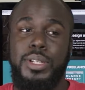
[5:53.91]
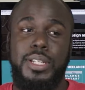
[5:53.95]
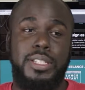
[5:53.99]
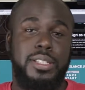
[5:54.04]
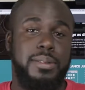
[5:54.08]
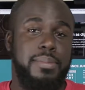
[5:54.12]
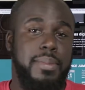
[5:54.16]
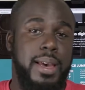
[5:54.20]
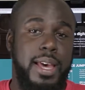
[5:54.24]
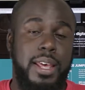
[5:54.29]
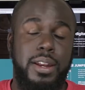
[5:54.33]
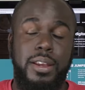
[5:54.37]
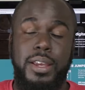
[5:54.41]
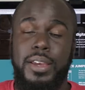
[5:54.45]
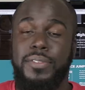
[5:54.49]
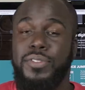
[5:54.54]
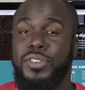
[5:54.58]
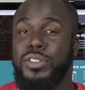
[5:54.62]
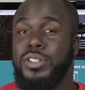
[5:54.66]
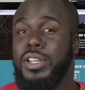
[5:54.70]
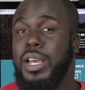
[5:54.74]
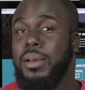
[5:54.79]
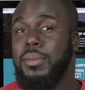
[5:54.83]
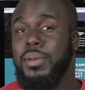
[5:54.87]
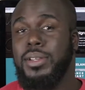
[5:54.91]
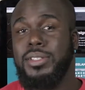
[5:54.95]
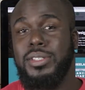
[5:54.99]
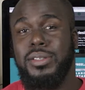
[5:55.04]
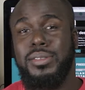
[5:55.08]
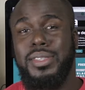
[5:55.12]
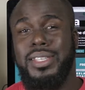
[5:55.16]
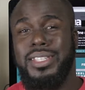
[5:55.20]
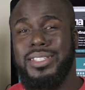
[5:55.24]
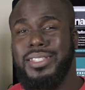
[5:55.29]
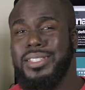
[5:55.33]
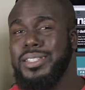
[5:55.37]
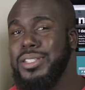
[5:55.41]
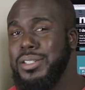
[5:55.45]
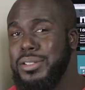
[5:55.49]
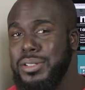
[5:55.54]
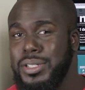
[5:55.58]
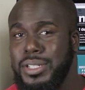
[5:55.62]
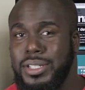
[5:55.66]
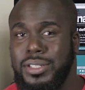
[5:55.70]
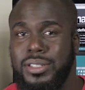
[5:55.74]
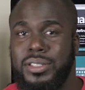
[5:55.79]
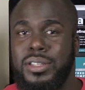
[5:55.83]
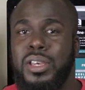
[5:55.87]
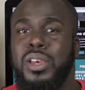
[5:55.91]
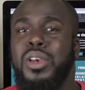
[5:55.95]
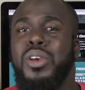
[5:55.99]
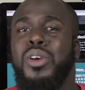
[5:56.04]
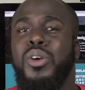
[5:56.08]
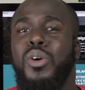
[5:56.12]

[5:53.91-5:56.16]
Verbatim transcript: It doesn't matter if you're talking about something serious